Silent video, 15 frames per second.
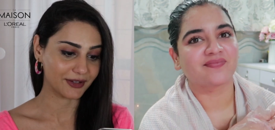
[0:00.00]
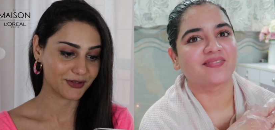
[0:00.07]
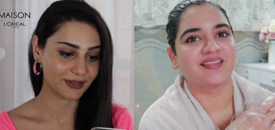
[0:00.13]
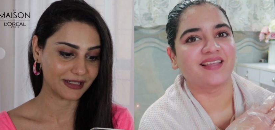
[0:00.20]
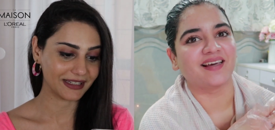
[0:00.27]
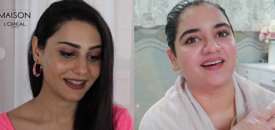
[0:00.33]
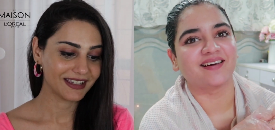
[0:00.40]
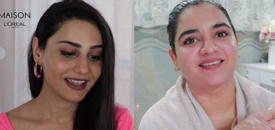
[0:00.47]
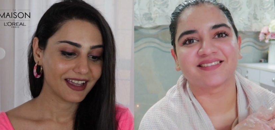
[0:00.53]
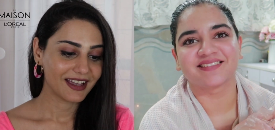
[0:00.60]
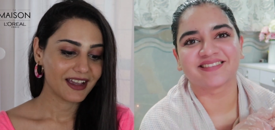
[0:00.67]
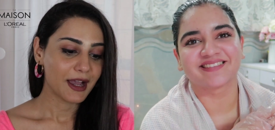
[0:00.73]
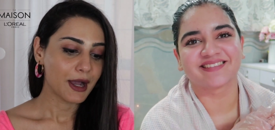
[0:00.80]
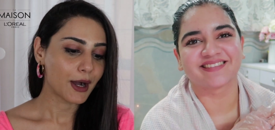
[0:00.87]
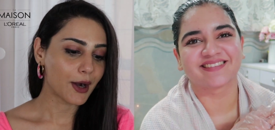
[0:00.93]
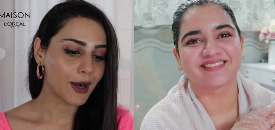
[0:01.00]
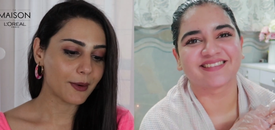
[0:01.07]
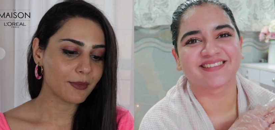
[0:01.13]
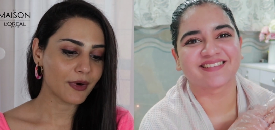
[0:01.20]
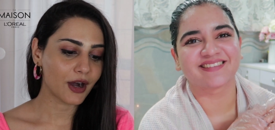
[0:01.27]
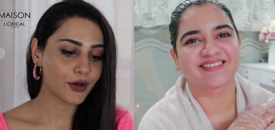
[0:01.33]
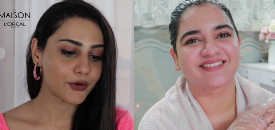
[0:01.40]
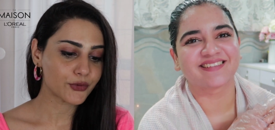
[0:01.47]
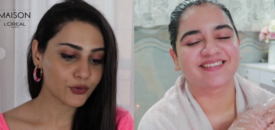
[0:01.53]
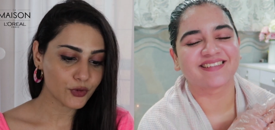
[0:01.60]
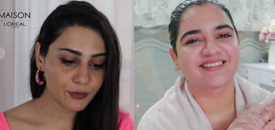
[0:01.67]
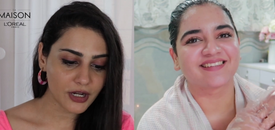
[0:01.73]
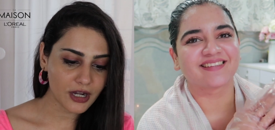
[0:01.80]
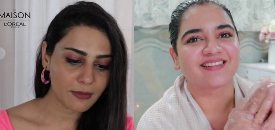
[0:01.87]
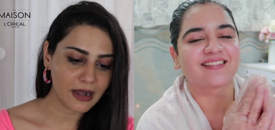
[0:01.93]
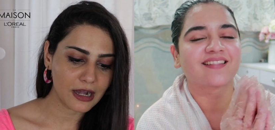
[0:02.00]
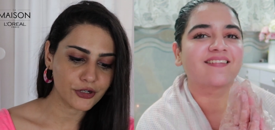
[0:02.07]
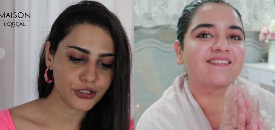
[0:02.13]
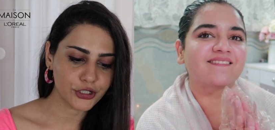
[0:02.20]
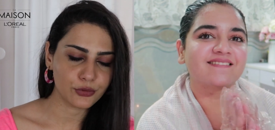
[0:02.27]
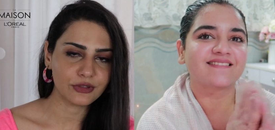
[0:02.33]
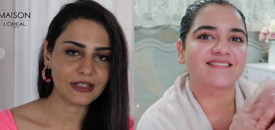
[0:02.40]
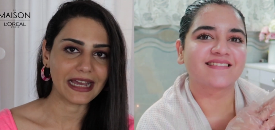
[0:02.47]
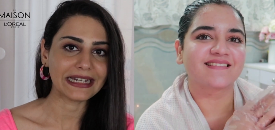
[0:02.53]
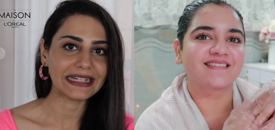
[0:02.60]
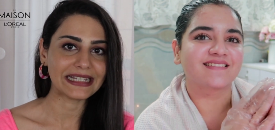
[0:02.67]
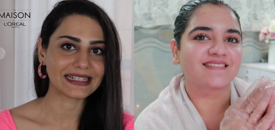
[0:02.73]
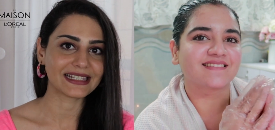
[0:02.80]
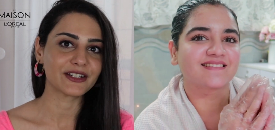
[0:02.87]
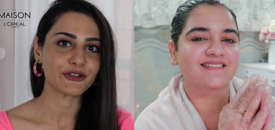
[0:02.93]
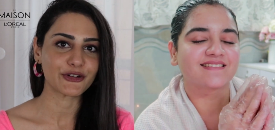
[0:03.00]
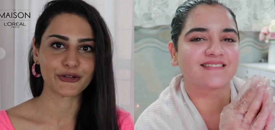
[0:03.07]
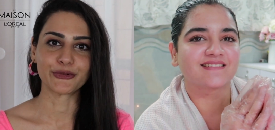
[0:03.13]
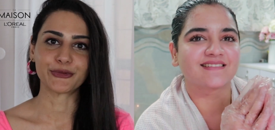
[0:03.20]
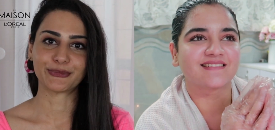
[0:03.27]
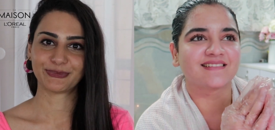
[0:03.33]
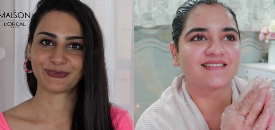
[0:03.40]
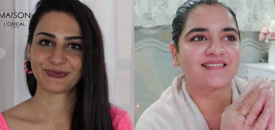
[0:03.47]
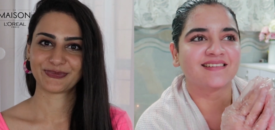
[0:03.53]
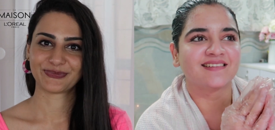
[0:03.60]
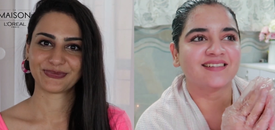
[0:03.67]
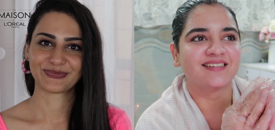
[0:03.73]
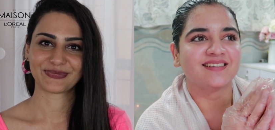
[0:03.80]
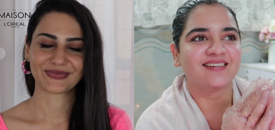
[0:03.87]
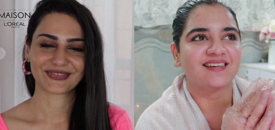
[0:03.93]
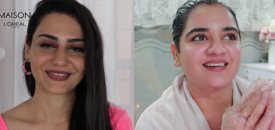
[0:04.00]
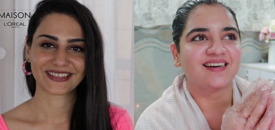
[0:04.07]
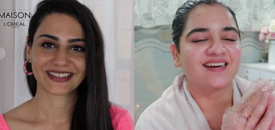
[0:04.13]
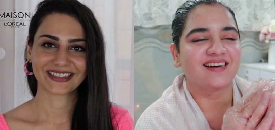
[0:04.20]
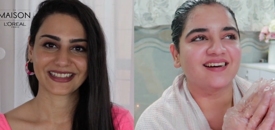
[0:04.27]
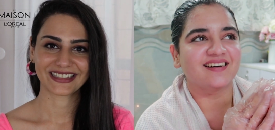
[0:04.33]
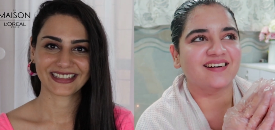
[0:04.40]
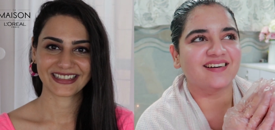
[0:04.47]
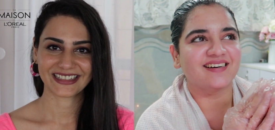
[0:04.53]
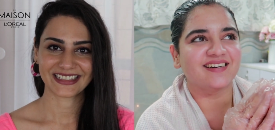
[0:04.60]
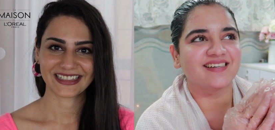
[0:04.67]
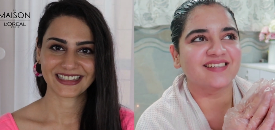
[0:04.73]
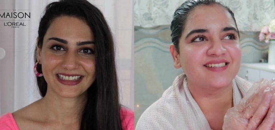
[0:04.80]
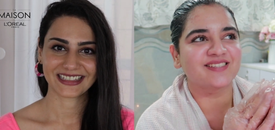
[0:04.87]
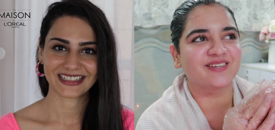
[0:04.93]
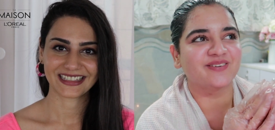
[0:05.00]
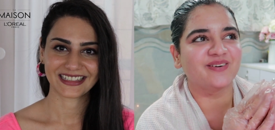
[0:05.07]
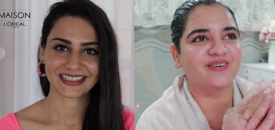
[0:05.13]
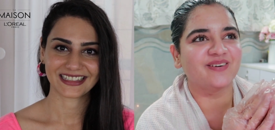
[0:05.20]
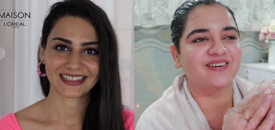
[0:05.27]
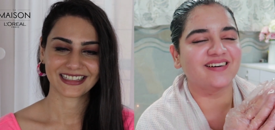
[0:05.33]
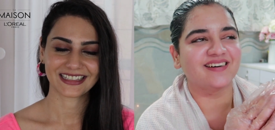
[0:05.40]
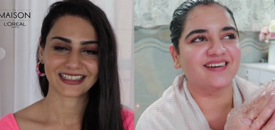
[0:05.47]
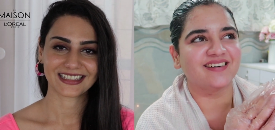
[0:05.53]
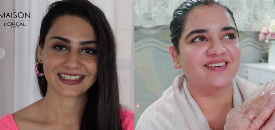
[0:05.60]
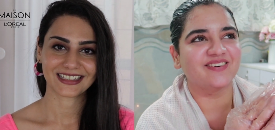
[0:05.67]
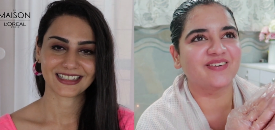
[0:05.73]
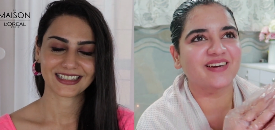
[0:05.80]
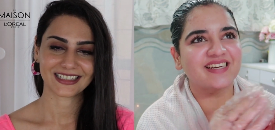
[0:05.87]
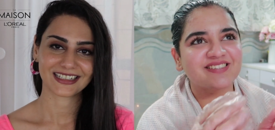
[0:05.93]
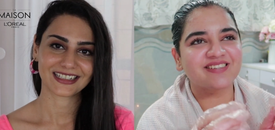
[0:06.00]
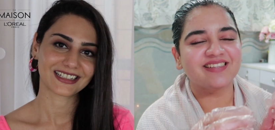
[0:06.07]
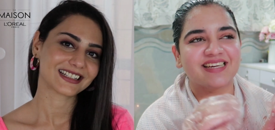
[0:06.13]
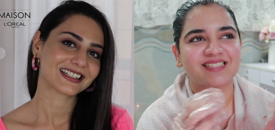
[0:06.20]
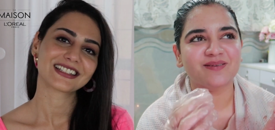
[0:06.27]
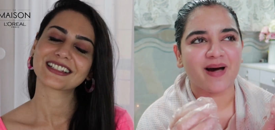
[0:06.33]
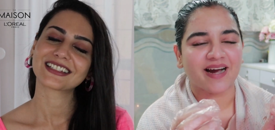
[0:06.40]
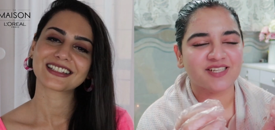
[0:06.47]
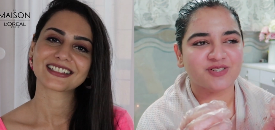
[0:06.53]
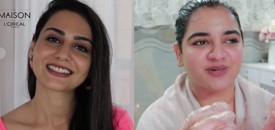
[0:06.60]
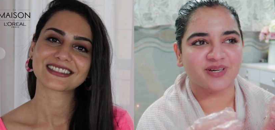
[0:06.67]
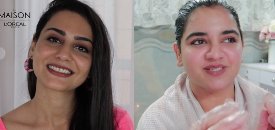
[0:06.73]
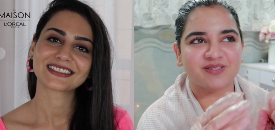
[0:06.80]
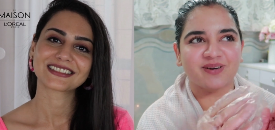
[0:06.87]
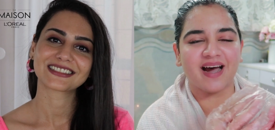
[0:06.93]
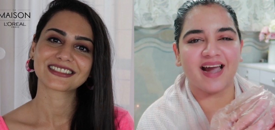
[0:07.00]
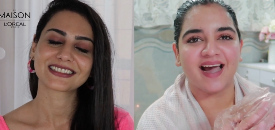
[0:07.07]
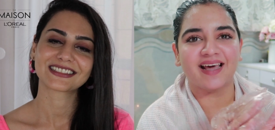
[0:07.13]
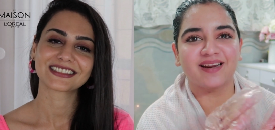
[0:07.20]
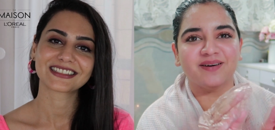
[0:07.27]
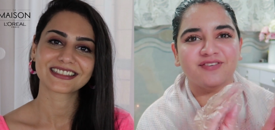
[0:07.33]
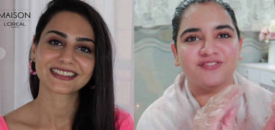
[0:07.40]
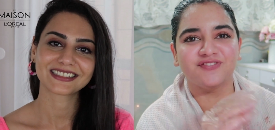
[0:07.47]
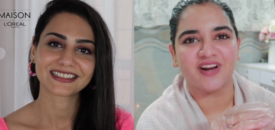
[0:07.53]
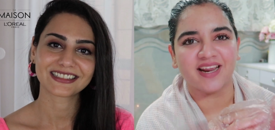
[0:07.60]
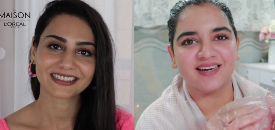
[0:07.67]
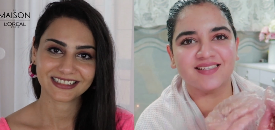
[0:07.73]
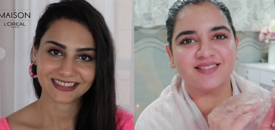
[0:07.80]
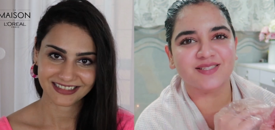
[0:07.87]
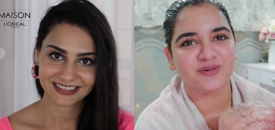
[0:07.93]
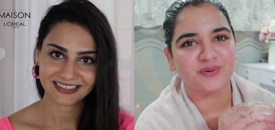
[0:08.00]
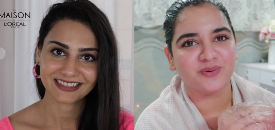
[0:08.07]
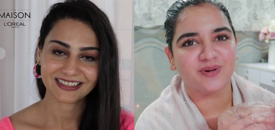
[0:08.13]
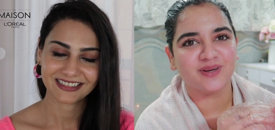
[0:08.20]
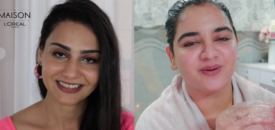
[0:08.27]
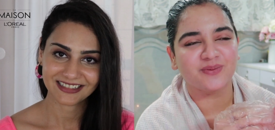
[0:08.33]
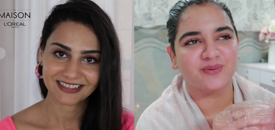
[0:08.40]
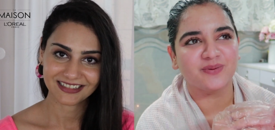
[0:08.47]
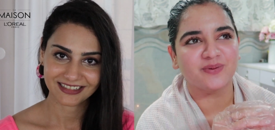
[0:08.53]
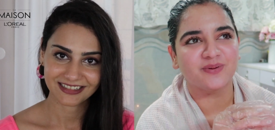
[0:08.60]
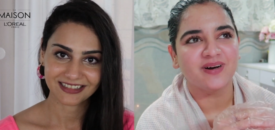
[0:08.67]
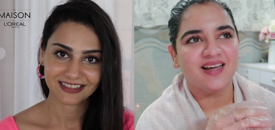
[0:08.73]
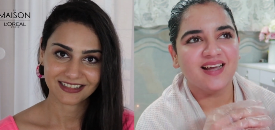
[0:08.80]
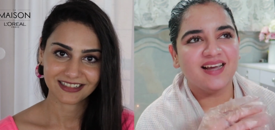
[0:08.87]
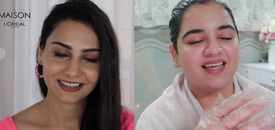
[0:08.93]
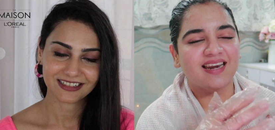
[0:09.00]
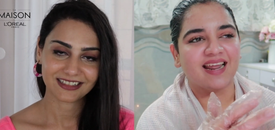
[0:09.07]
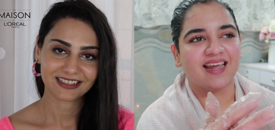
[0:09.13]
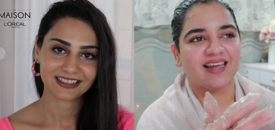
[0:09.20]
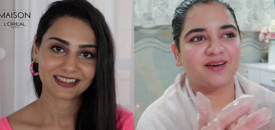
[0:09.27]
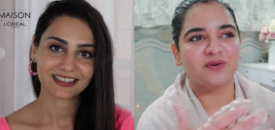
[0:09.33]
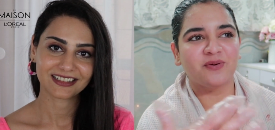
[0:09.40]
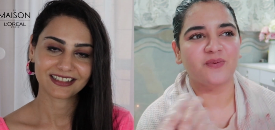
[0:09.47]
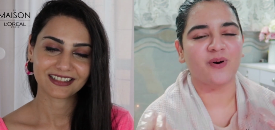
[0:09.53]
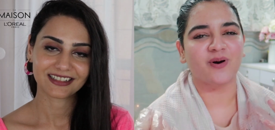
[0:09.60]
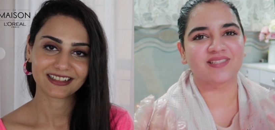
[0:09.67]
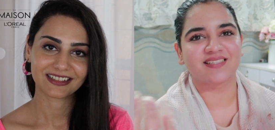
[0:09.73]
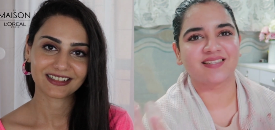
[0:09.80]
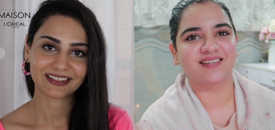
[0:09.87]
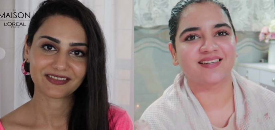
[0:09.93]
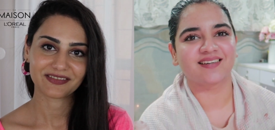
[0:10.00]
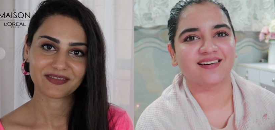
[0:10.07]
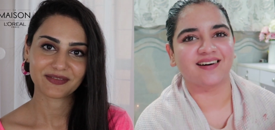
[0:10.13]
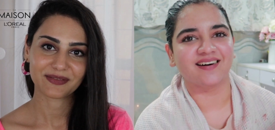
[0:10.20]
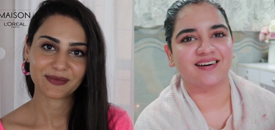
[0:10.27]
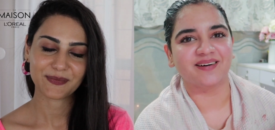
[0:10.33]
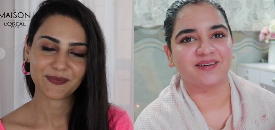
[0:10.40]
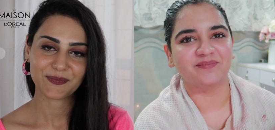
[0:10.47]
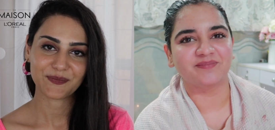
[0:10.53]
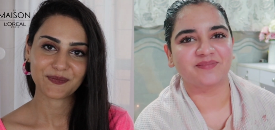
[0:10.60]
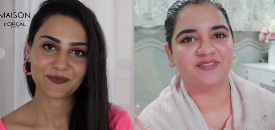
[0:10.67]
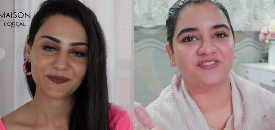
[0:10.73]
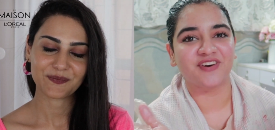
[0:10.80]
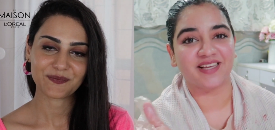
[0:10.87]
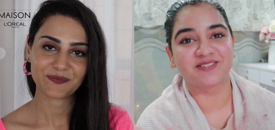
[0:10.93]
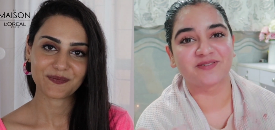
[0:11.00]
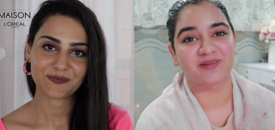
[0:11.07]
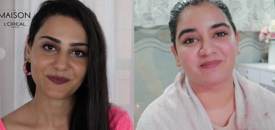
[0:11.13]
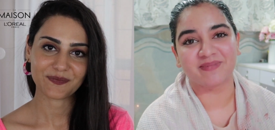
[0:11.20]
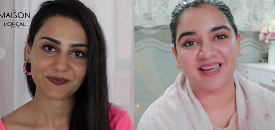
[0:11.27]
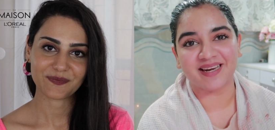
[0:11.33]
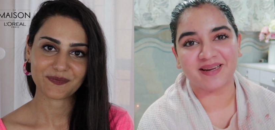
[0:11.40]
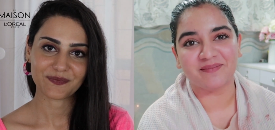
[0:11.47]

Speaker 1: actually. Um, a rumor about you that isn't true? Uh, so,
Speaker 2: okay, so there's a backstory. So I had a friend in school who like who wasn't um, friends with me